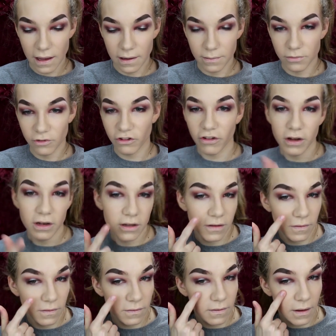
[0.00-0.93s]
and I'm just
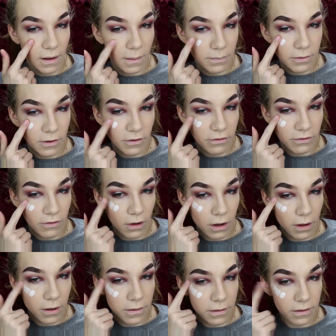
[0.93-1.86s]
gonna dab this
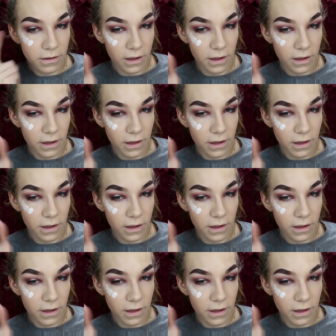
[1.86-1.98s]
on